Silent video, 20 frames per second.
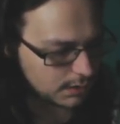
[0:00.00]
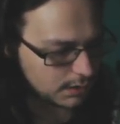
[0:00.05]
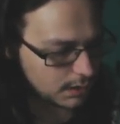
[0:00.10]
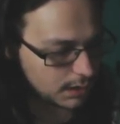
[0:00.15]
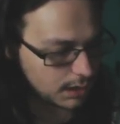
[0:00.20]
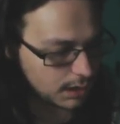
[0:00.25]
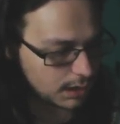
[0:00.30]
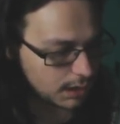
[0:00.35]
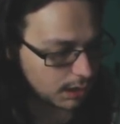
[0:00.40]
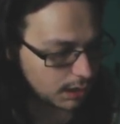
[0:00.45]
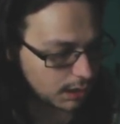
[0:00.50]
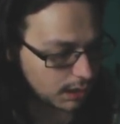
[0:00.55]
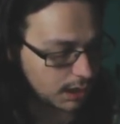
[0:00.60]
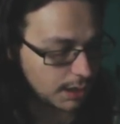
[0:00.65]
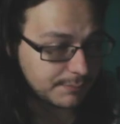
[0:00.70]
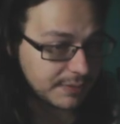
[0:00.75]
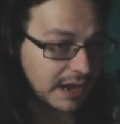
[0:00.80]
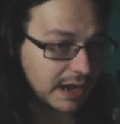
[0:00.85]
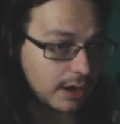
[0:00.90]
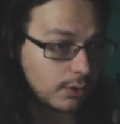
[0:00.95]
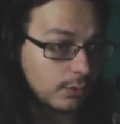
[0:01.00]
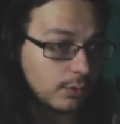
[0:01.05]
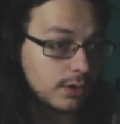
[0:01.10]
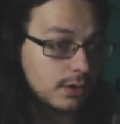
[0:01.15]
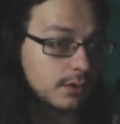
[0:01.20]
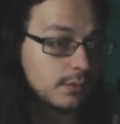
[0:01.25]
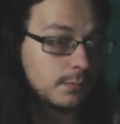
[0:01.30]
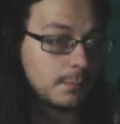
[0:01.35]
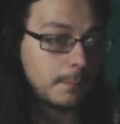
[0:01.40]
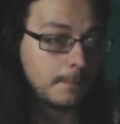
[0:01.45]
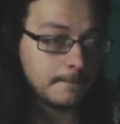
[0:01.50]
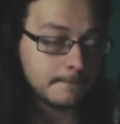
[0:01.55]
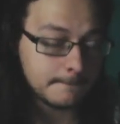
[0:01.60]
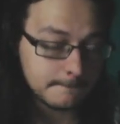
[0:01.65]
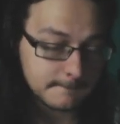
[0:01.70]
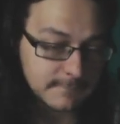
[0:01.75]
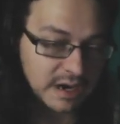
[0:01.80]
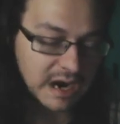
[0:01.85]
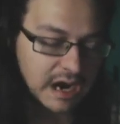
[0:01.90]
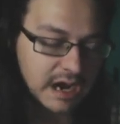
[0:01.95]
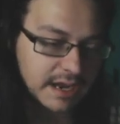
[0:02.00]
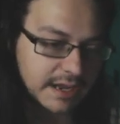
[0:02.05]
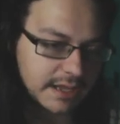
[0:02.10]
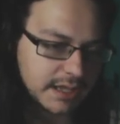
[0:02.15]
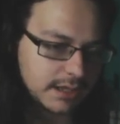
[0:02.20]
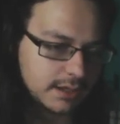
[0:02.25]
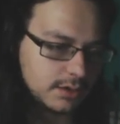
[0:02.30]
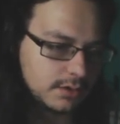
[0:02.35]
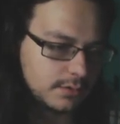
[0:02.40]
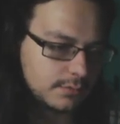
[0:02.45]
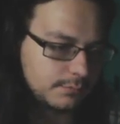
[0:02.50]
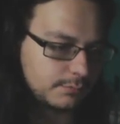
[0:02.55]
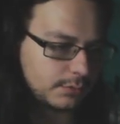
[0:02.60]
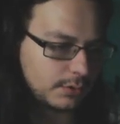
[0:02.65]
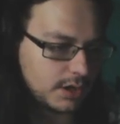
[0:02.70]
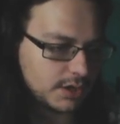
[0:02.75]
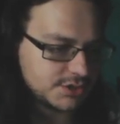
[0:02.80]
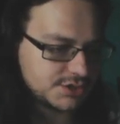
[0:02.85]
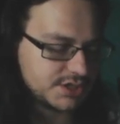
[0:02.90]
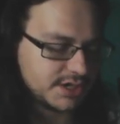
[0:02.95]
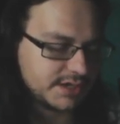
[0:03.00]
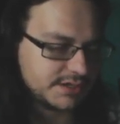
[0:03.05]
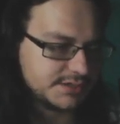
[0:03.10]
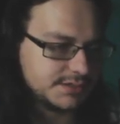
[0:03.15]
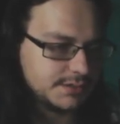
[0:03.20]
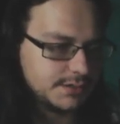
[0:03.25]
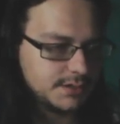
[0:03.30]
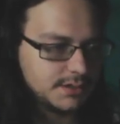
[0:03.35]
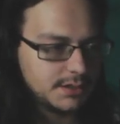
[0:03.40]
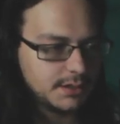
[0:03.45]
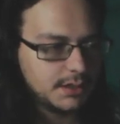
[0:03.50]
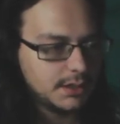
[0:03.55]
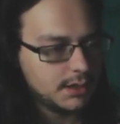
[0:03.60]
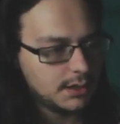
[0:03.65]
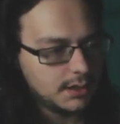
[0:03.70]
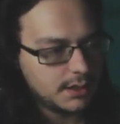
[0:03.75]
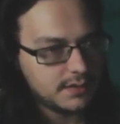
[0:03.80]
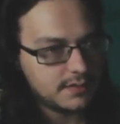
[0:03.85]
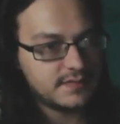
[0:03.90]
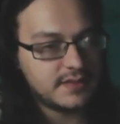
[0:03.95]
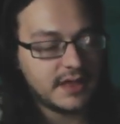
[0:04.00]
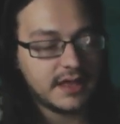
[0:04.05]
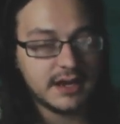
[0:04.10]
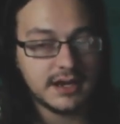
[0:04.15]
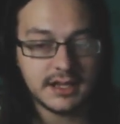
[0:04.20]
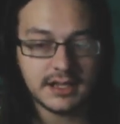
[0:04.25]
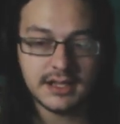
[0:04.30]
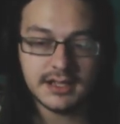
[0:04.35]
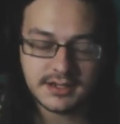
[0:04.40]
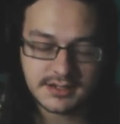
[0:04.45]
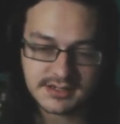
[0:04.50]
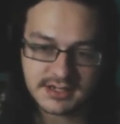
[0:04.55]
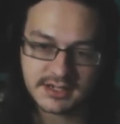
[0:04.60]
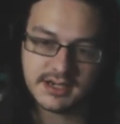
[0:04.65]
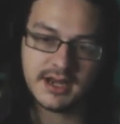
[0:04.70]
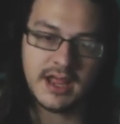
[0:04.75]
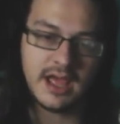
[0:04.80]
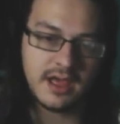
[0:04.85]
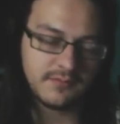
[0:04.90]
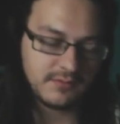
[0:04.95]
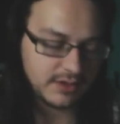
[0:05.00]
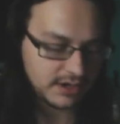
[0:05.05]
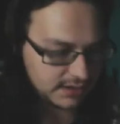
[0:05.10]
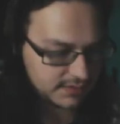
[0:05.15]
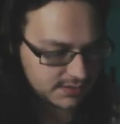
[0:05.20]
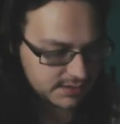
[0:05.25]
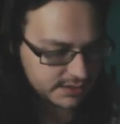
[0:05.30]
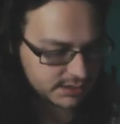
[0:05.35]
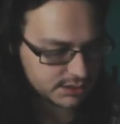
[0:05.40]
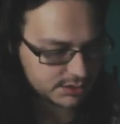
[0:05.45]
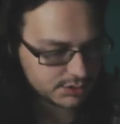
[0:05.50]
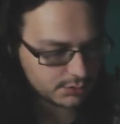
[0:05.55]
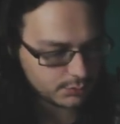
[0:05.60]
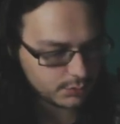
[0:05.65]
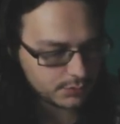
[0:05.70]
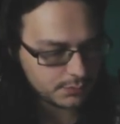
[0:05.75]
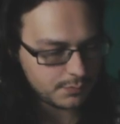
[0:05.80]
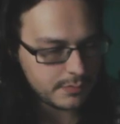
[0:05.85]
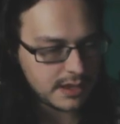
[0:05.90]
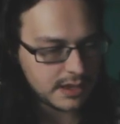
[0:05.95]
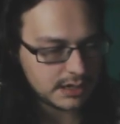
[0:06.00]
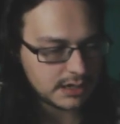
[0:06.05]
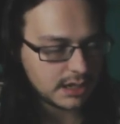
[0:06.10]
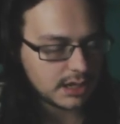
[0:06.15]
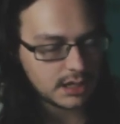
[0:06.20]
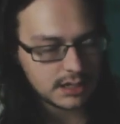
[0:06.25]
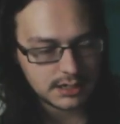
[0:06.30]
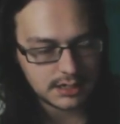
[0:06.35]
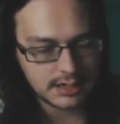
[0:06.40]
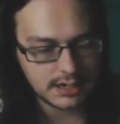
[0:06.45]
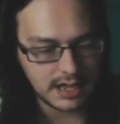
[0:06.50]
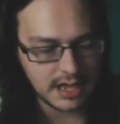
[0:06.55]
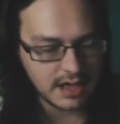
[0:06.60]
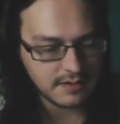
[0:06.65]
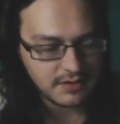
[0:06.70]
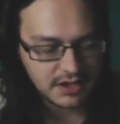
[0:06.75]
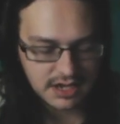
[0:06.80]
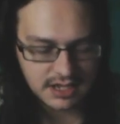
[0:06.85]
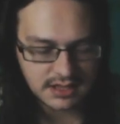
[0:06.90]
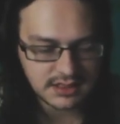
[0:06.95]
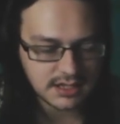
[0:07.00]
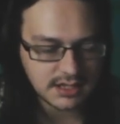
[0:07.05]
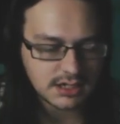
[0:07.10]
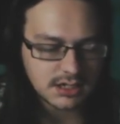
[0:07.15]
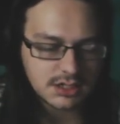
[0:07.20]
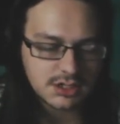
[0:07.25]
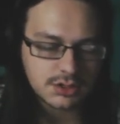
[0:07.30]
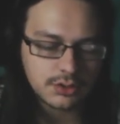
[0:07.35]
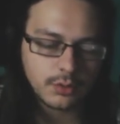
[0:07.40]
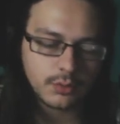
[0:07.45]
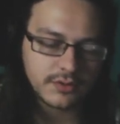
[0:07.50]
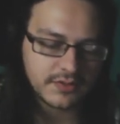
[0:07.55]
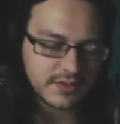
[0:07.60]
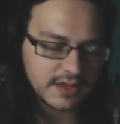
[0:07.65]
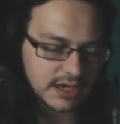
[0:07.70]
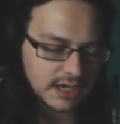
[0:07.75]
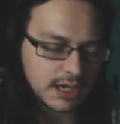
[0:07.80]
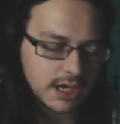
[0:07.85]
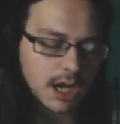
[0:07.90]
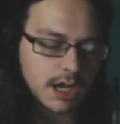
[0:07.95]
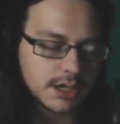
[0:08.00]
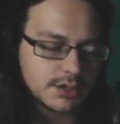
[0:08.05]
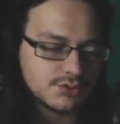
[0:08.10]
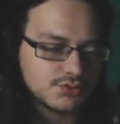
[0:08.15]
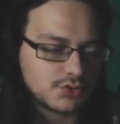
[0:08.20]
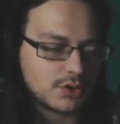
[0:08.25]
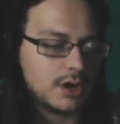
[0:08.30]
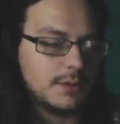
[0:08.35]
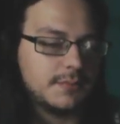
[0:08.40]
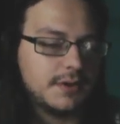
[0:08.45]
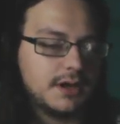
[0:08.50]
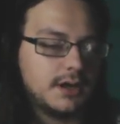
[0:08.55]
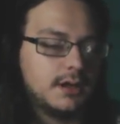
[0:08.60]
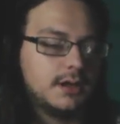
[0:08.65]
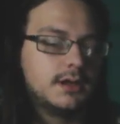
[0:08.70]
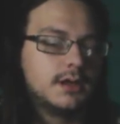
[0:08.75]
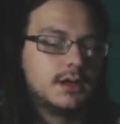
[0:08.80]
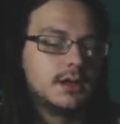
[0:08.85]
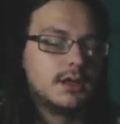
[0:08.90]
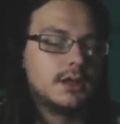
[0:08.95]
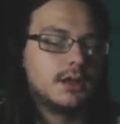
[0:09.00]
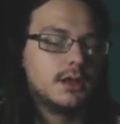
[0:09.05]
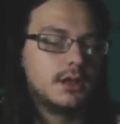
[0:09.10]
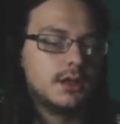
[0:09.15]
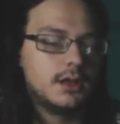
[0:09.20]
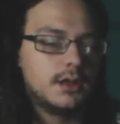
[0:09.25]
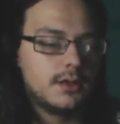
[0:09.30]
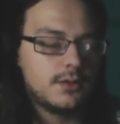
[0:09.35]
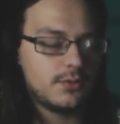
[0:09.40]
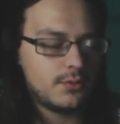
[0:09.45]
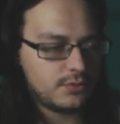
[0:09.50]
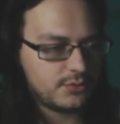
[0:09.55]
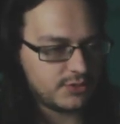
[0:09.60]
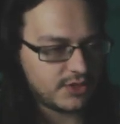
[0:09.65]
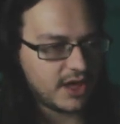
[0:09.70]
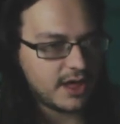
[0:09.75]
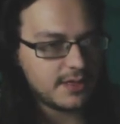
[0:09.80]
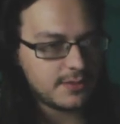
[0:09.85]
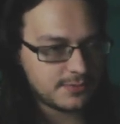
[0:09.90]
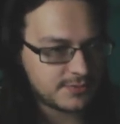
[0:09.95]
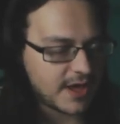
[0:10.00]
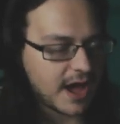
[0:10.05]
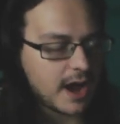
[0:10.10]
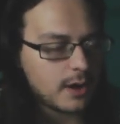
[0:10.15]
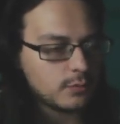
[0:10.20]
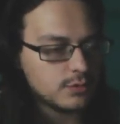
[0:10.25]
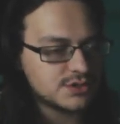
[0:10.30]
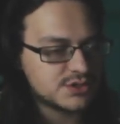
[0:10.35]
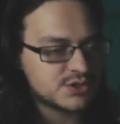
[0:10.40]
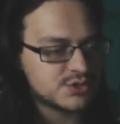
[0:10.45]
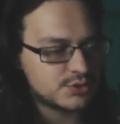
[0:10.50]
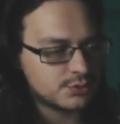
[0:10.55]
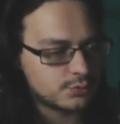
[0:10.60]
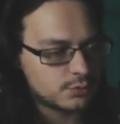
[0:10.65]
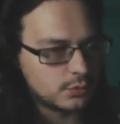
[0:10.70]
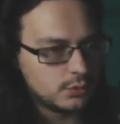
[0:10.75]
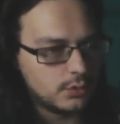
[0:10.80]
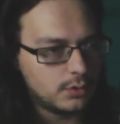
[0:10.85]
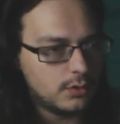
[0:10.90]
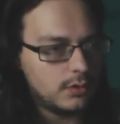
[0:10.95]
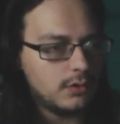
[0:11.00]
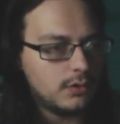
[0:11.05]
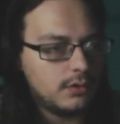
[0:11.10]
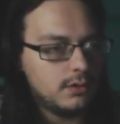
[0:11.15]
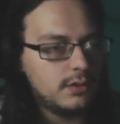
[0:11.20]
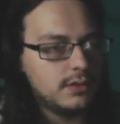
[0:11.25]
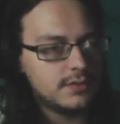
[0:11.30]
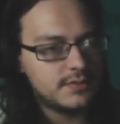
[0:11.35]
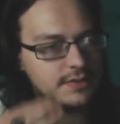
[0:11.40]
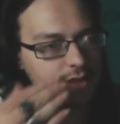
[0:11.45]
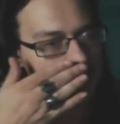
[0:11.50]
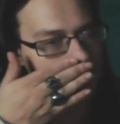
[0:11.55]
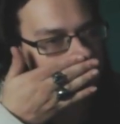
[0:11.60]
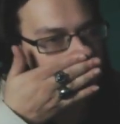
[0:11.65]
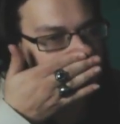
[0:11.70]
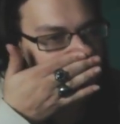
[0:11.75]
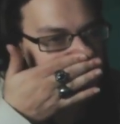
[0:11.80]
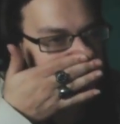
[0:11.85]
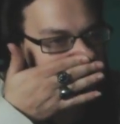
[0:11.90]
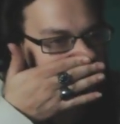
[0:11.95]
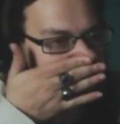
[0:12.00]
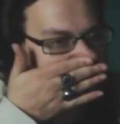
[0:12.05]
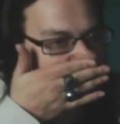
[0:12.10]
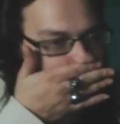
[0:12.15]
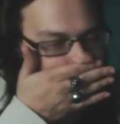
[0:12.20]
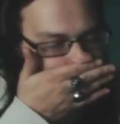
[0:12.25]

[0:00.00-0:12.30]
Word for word: Uh, about my project, that it, it didn't have anything to do with Mania. It didn't have anything to do with any kind of drama. That that was the rule that I made